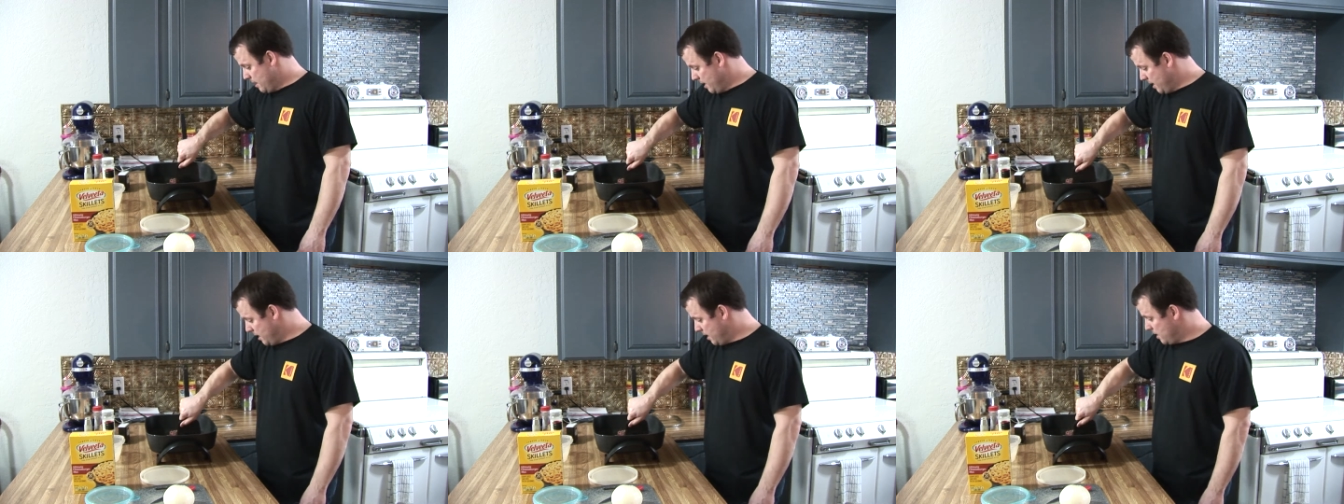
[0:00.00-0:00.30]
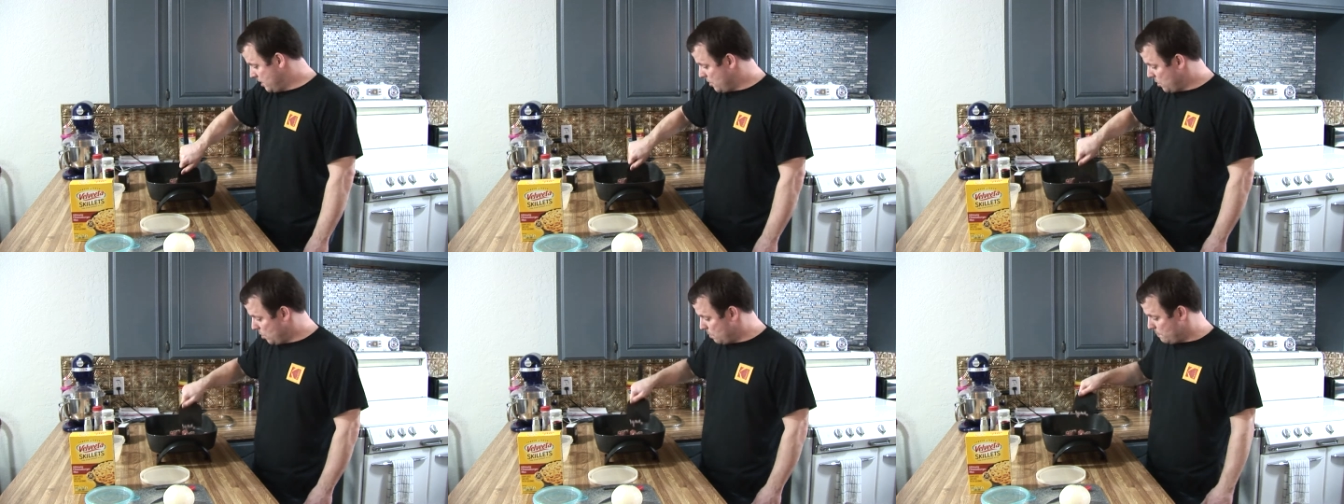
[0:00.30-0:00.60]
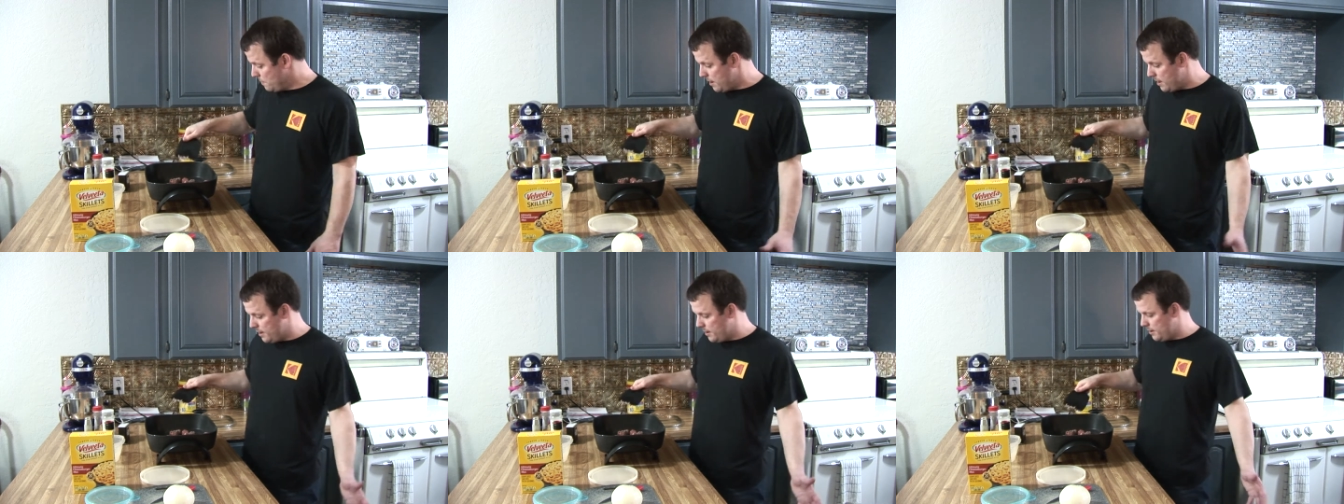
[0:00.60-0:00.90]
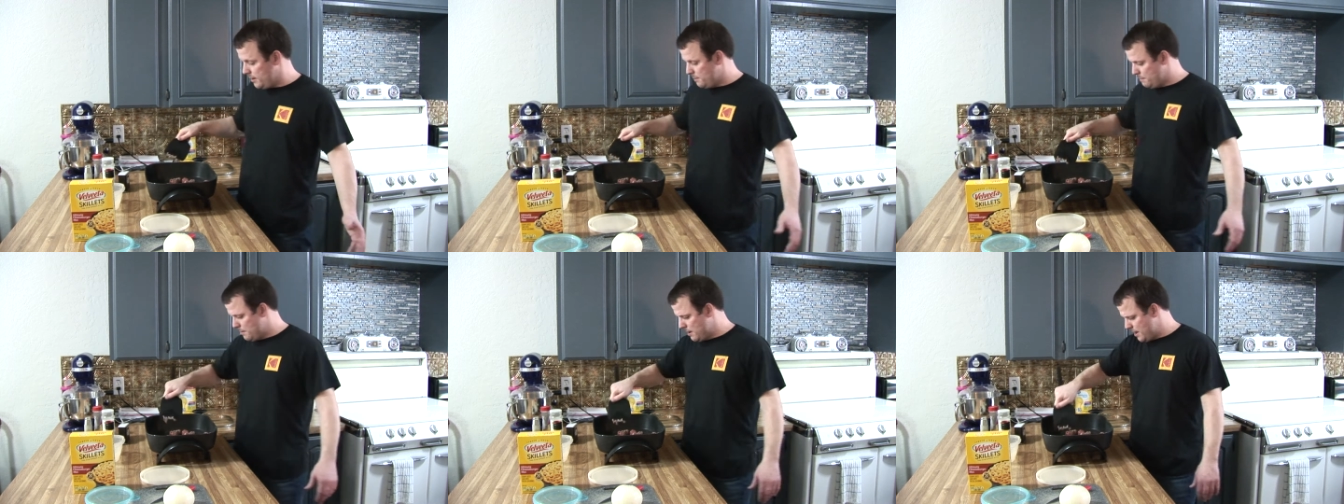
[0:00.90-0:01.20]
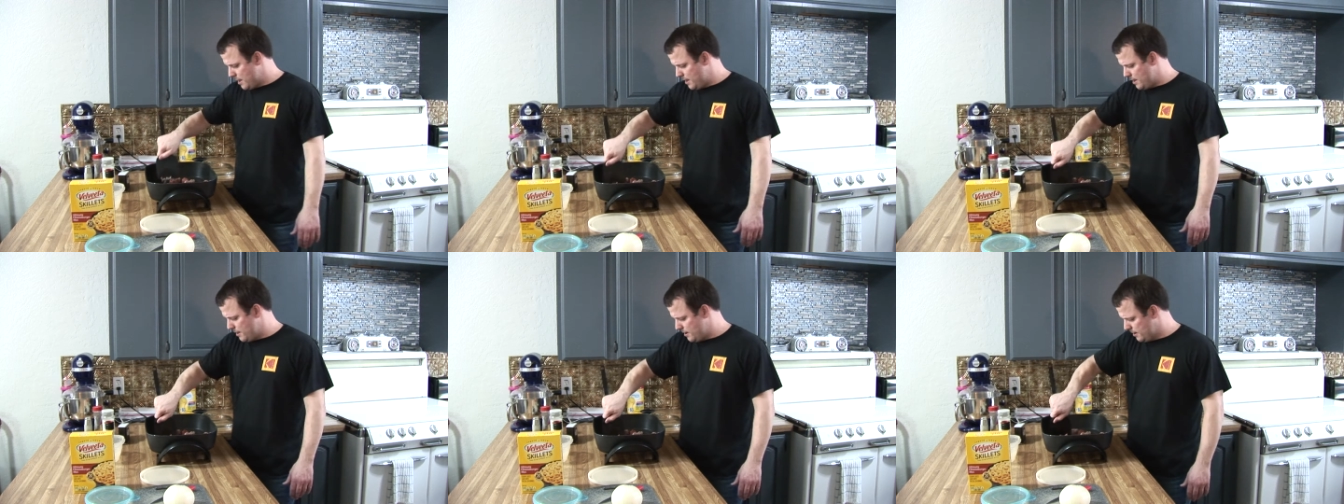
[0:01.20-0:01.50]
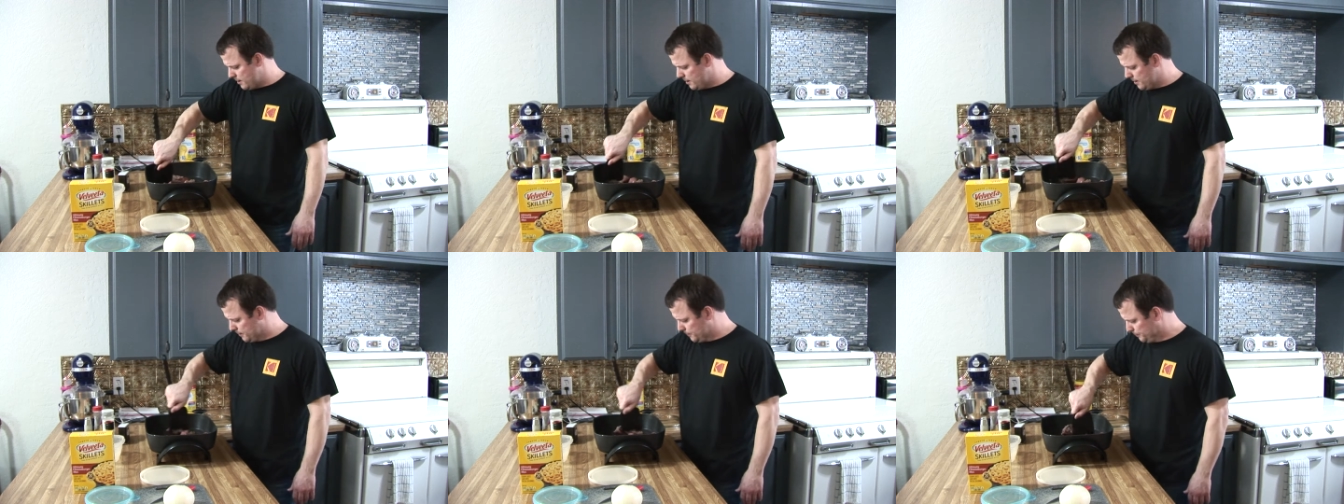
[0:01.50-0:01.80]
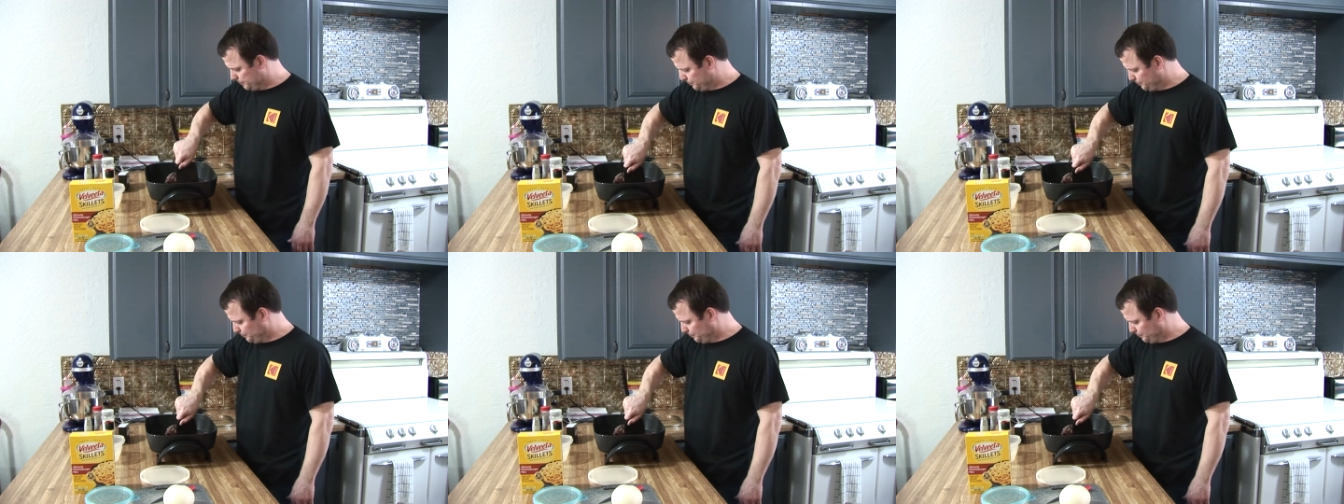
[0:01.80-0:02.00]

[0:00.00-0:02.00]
And, you know, my my uh,